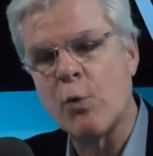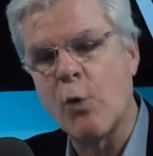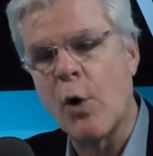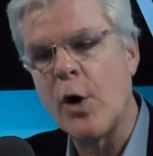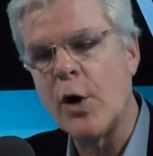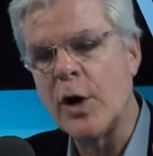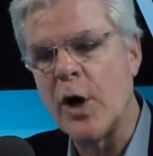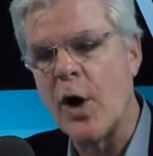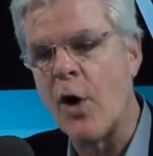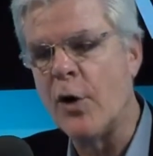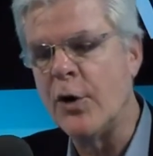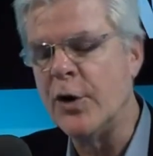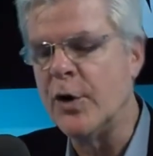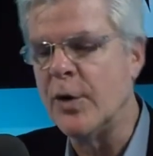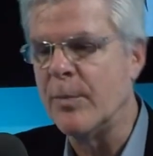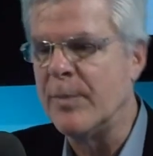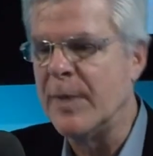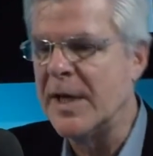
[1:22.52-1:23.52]
work on
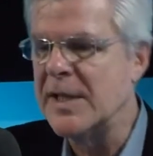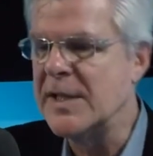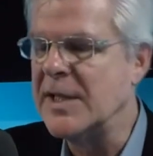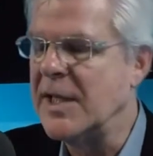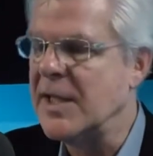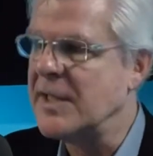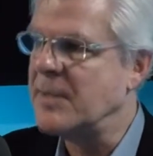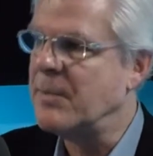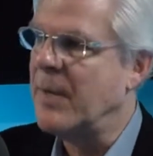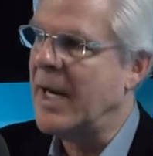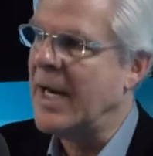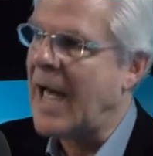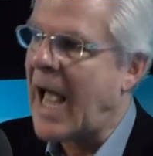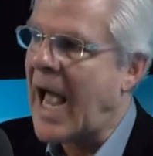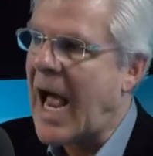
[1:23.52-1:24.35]
your business, but